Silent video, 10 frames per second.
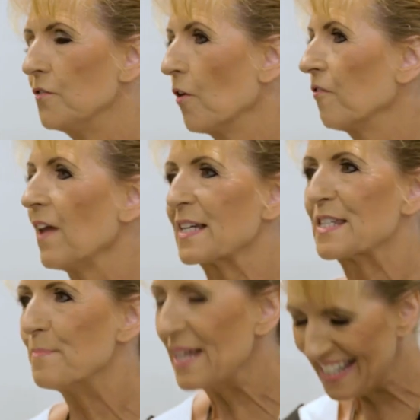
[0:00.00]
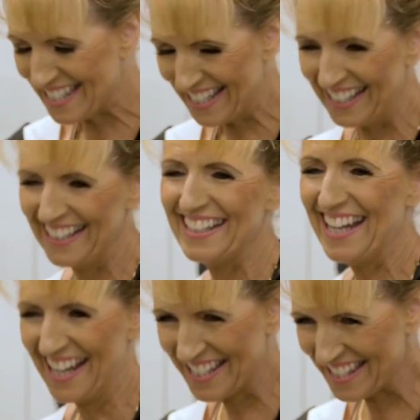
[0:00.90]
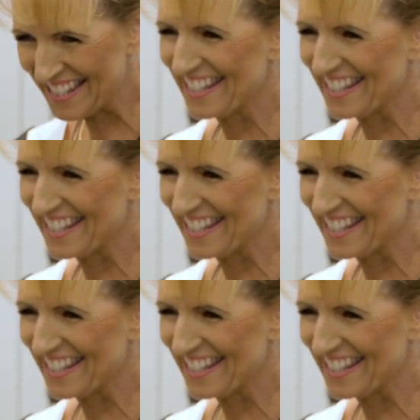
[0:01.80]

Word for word: You've the got flexibility. flexibility. Yes. We don't